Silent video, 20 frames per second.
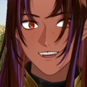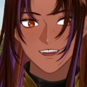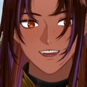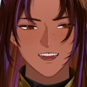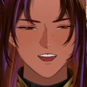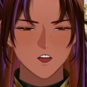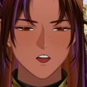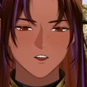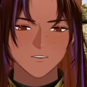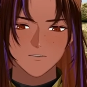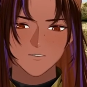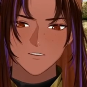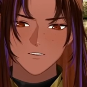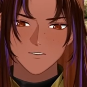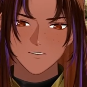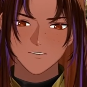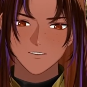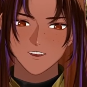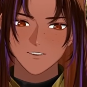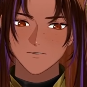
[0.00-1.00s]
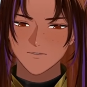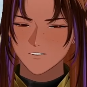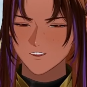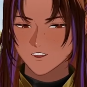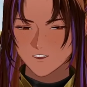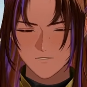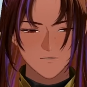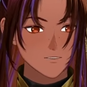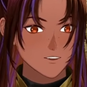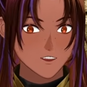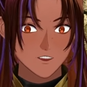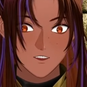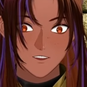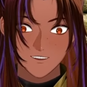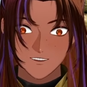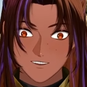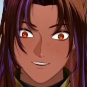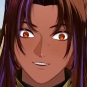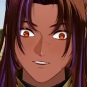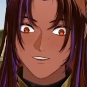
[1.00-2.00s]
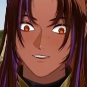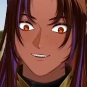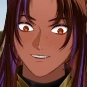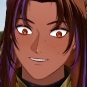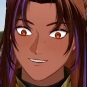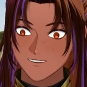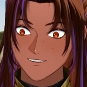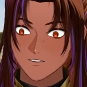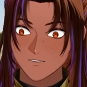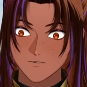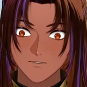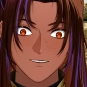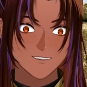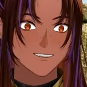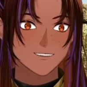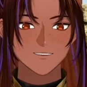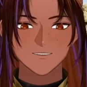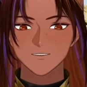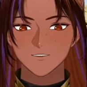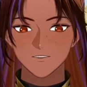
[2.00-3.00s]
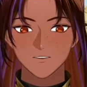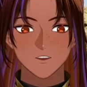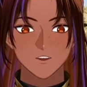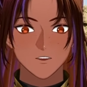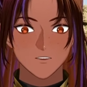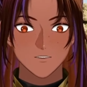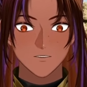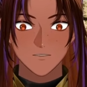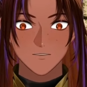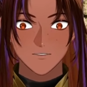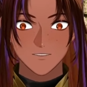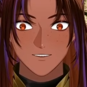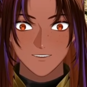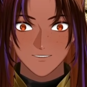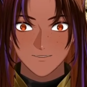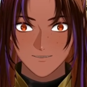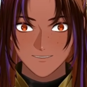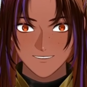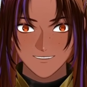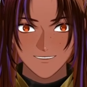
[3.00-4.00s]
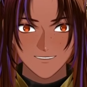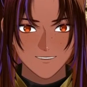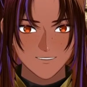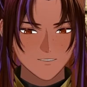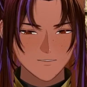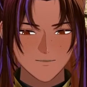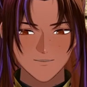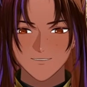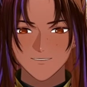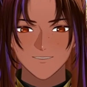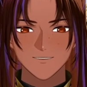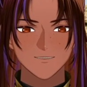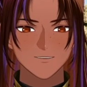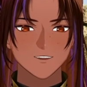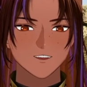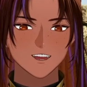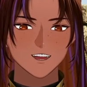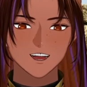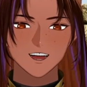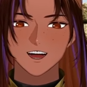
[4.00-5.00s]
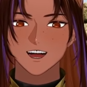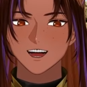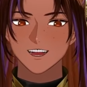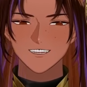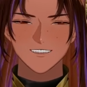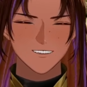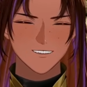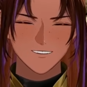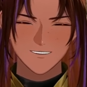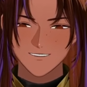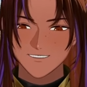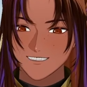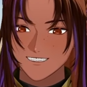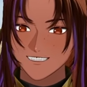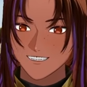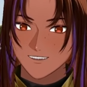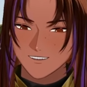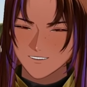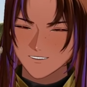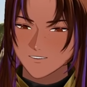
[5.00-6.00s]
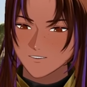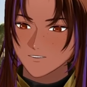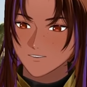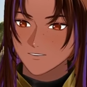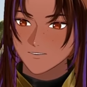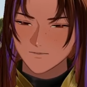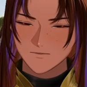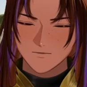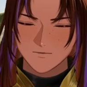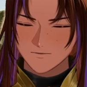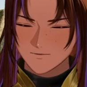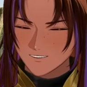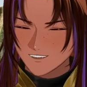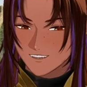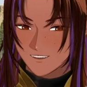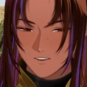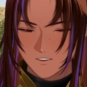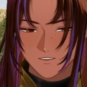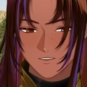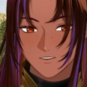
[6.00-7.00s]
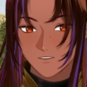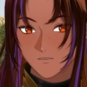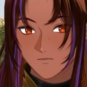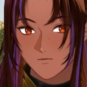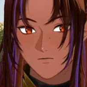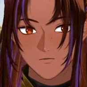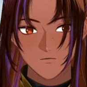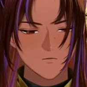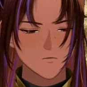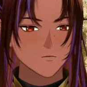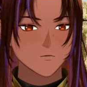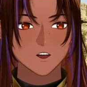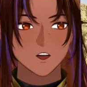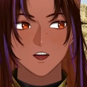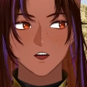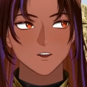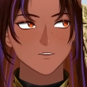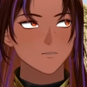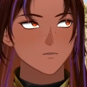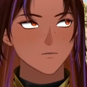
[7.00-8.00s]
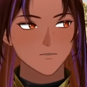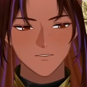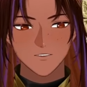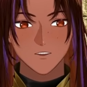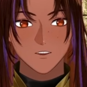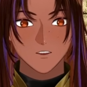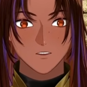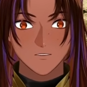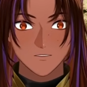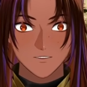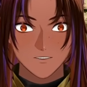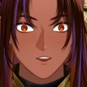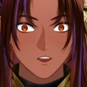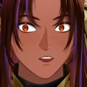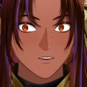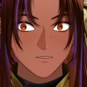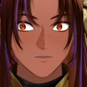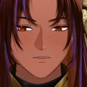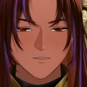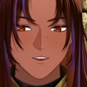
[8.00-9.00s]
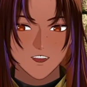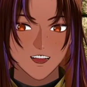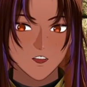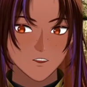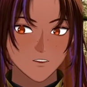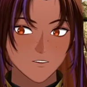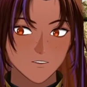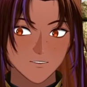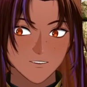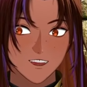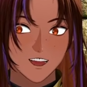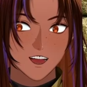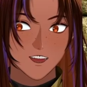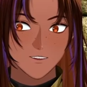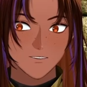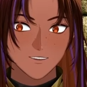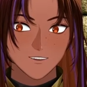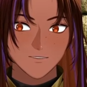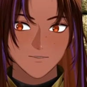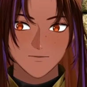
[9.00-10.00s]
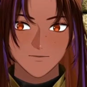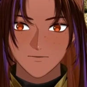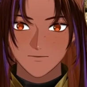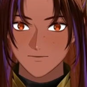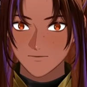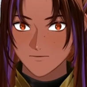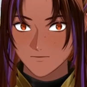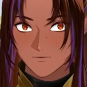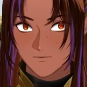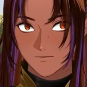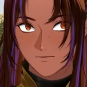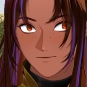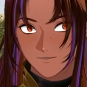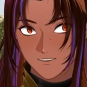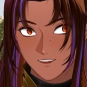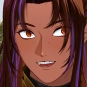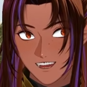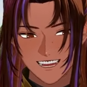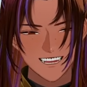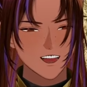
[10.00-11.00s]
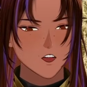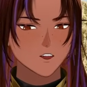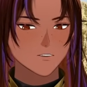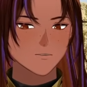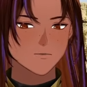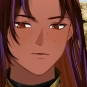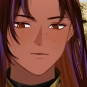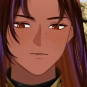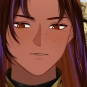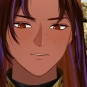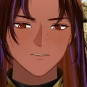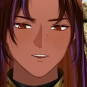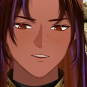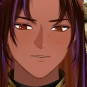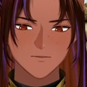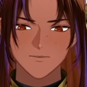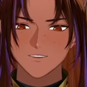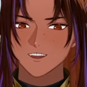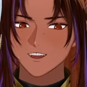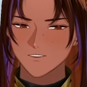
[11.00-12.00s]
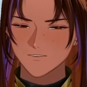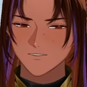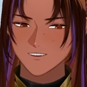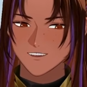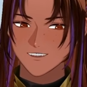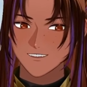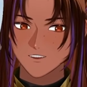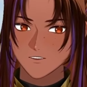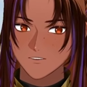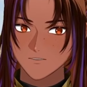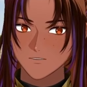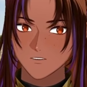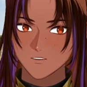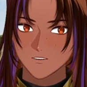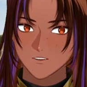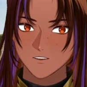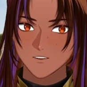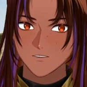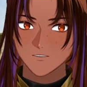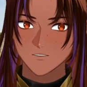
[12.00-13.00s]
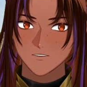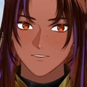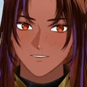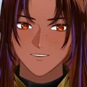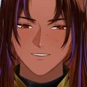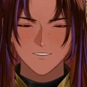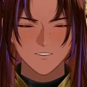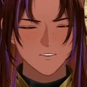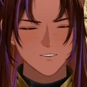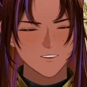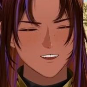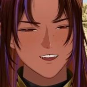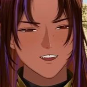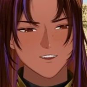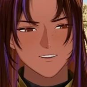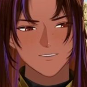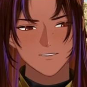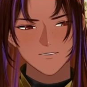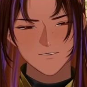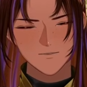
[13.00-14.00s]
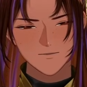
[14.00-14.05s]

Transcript: Helpful Steps. Buy a lot of this one. It's so good. This thing it's used way more than you would think when you actually have it. Helpful Steps makes a 40-foot staircase.